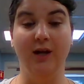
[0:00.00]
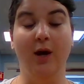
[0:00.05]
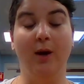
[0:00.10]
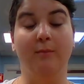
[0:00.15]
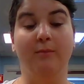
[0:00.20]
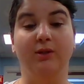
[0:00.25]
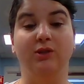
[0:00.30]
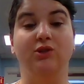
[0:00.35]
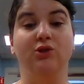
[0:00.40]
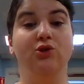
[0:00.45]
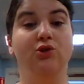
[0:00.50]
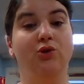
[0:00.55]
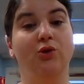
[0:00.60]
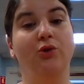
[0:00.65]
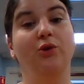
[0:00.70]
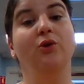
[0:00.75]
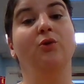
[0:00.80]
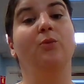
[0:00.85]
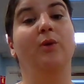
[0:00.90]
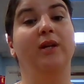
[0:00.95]
But to show
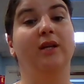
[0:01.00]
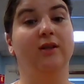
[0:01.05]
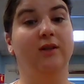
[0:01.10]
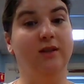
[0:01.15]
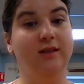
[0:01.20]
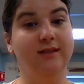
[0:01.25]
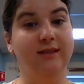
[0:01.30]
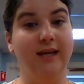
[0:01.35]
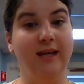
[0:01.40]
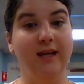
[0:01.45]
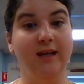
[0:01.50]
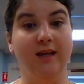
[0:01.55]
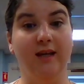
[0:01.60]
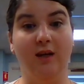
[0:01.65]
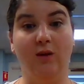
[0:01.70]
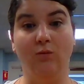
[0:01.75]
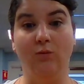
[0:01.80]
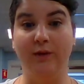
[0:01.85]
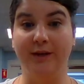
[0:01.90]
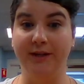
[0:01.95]
you what it looks like
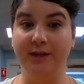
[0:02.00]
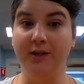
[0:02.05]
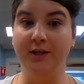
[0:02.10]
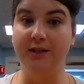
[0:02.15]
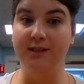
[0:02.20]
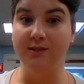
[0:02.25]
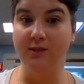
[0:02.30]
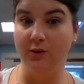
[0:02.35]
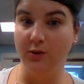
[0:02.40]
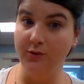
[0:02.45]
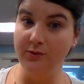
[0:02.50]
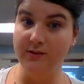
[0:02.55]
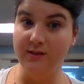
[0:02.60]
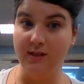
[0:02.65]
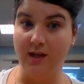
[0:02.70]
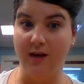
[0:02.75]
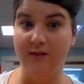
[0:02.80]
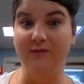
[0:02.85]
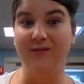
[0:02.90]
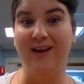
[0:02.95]
and where you're going to glue
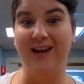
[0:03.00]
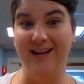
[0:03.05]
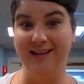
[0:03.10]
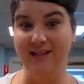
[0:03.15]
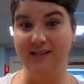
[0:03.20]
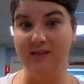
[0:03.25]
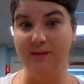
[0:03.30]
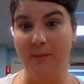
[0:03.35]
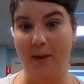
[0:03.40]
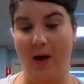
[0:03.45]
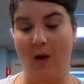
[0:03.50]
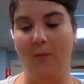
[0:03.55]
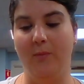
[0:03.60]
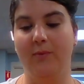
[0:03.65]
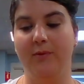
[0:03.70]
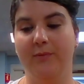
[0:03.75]
stuff, I need some help.